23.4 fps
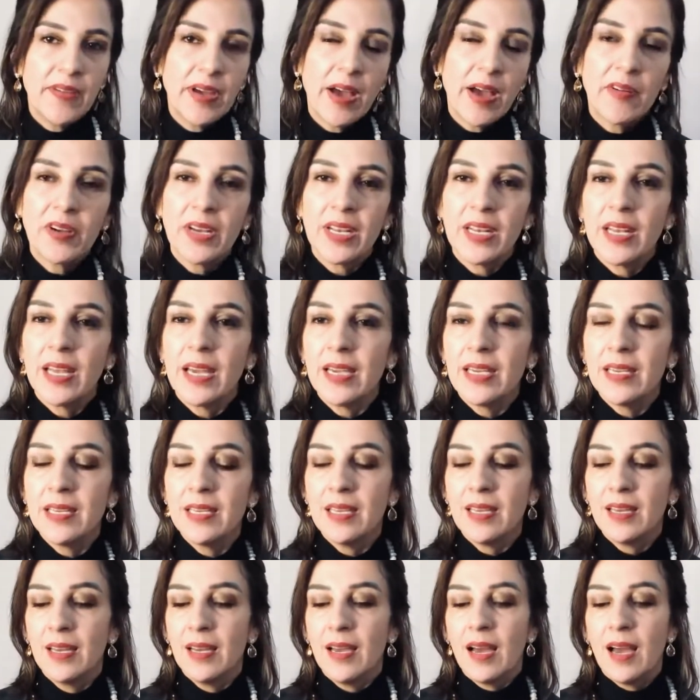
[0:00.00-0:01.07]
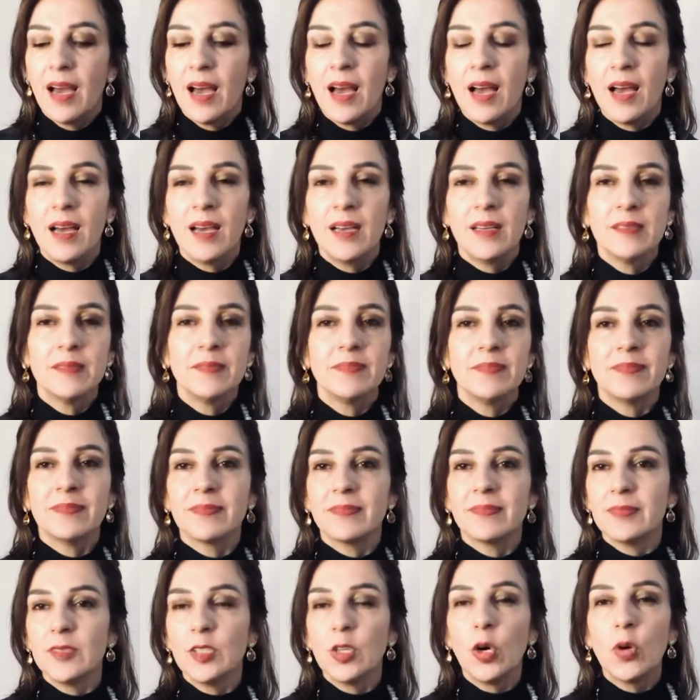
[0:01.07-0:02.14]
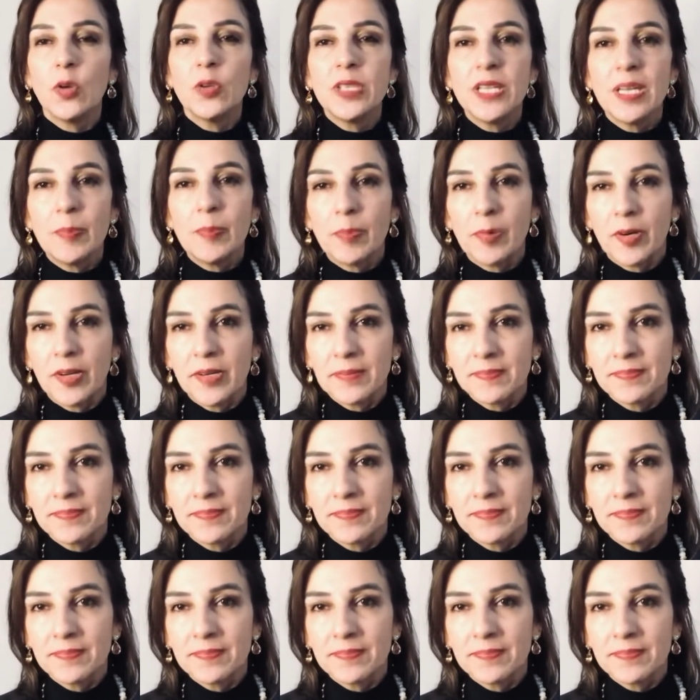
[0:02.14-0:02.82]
How can I go deeper?